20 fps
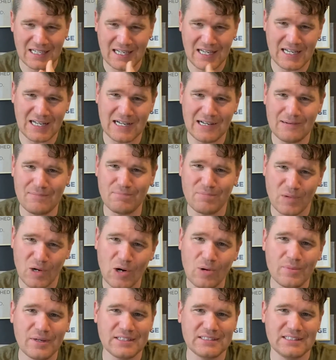uh,
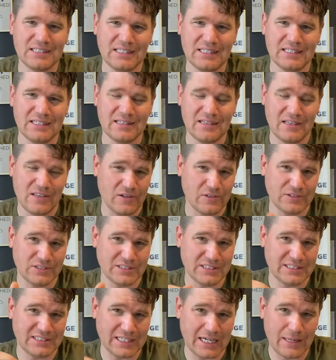moment in
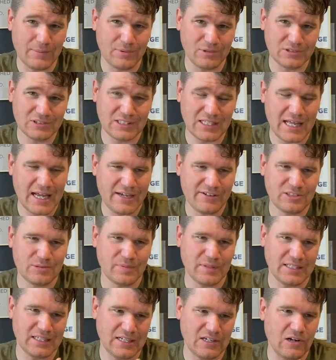those disciples' lives,
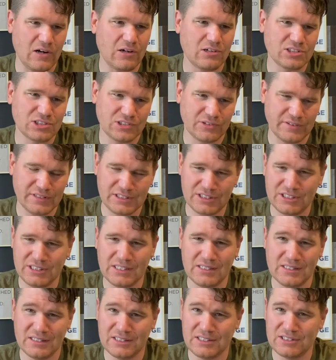but then also as
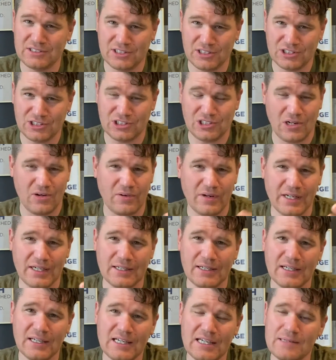Jesus is just
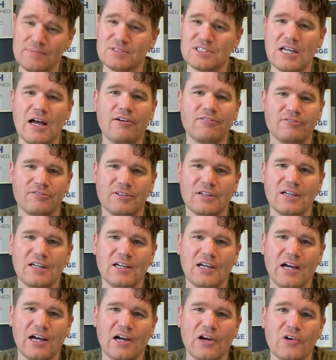showing himself,
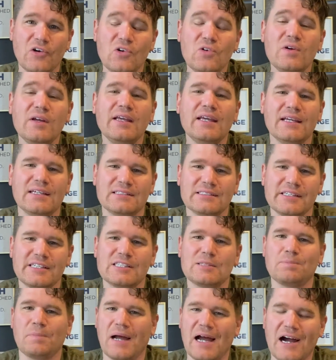uh, who he is, and
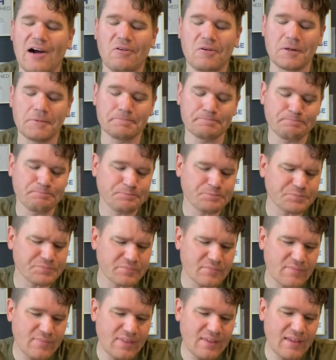his power.
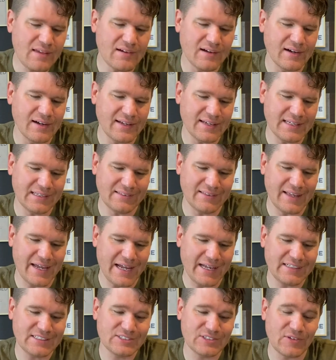Uh, in
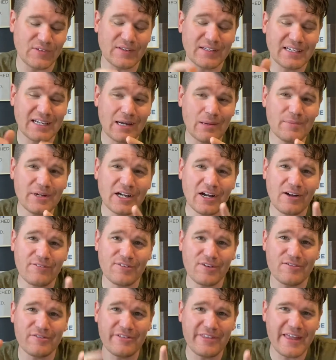that. So, coming
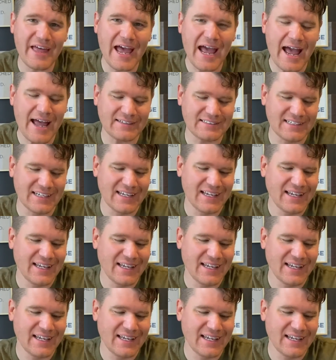off of that,